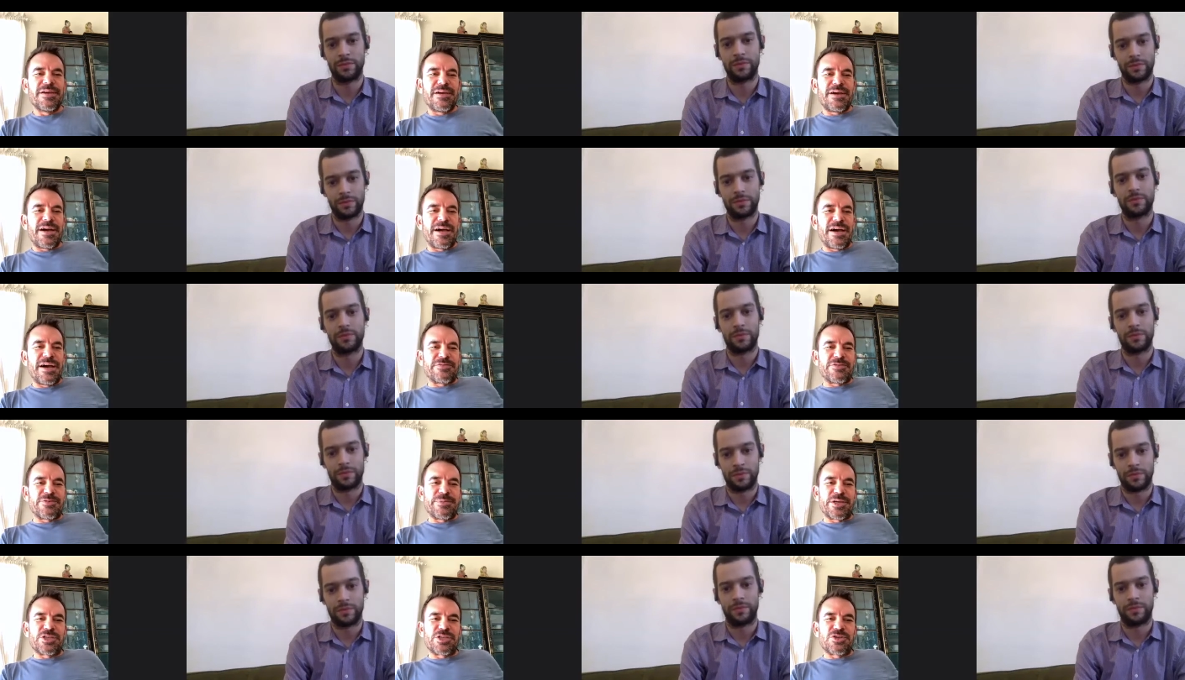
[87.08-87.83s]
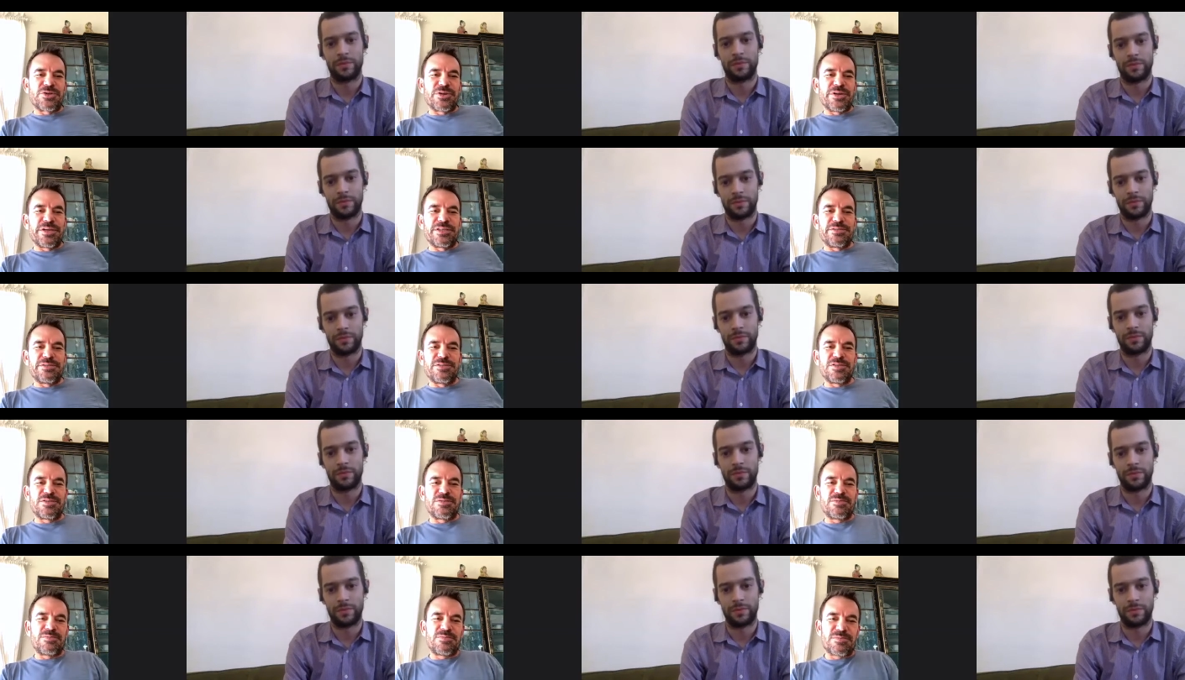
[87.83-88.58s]
Speaker 1: I have to make sure I,
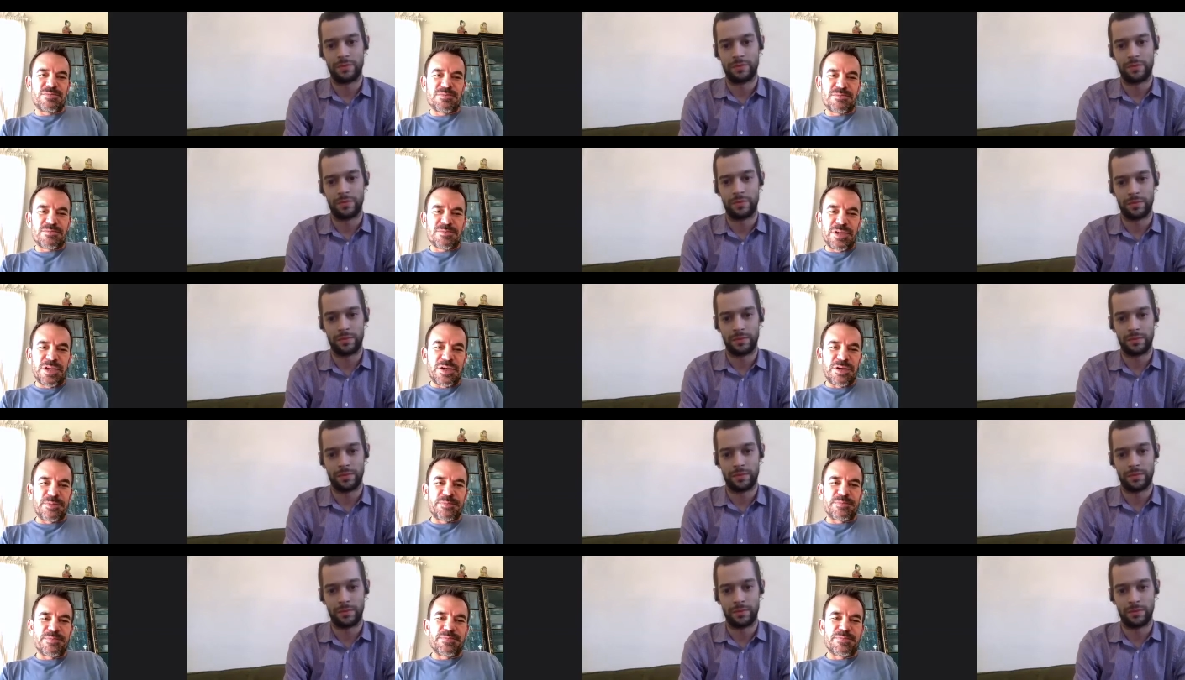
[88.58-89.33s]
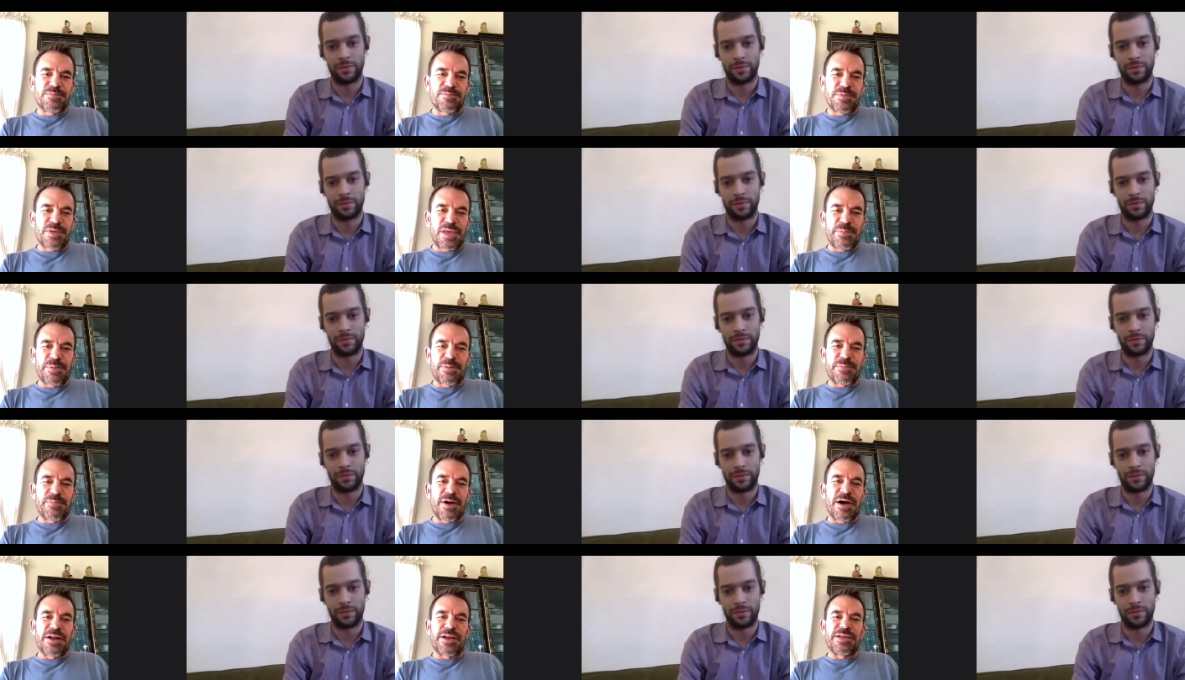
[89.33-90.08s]
you know, keep it
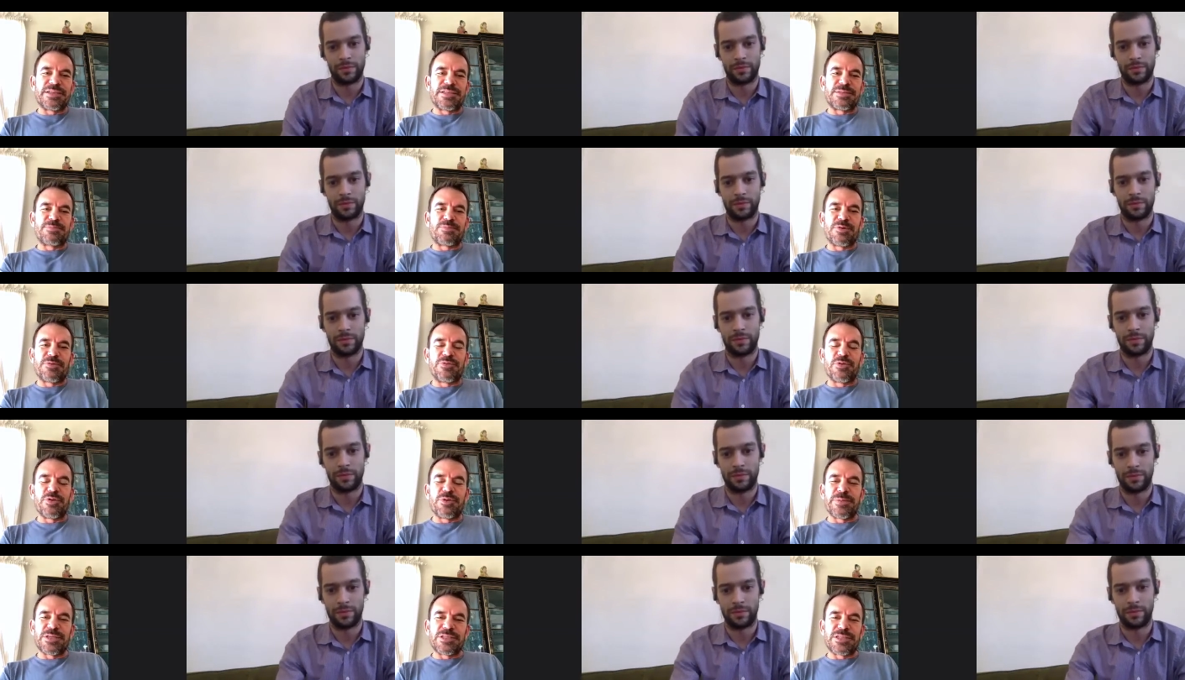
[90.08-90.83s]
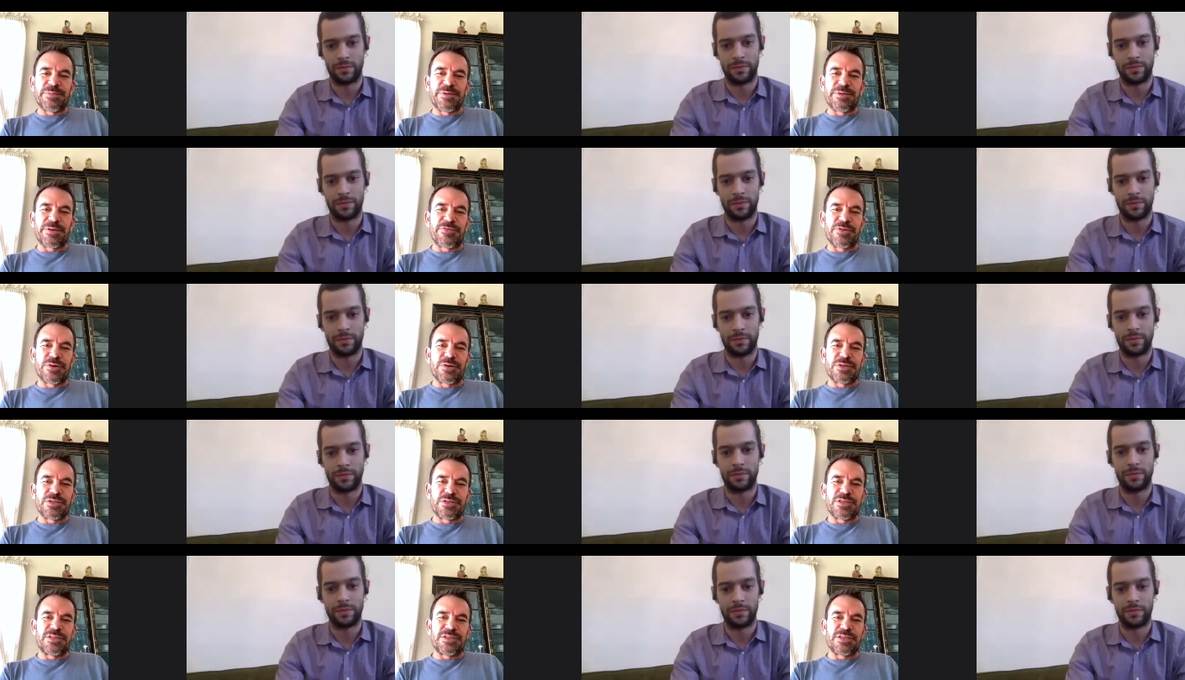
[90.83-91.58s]
modest, put food in my stomach
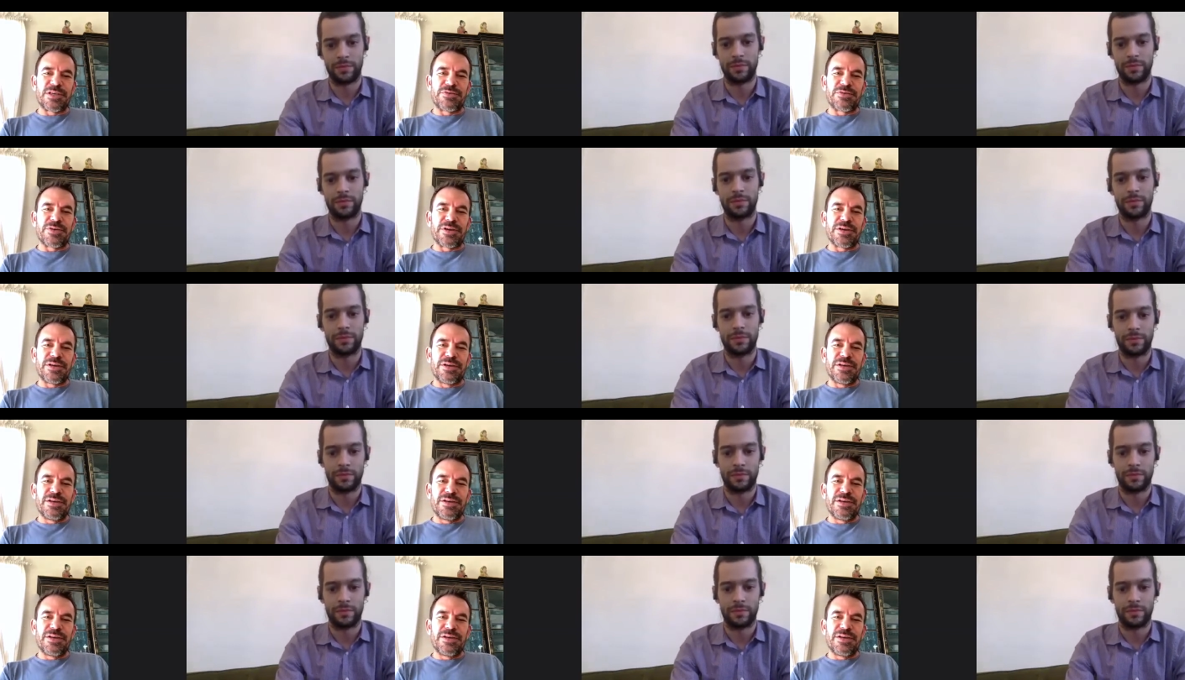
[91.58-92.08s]
first, etc.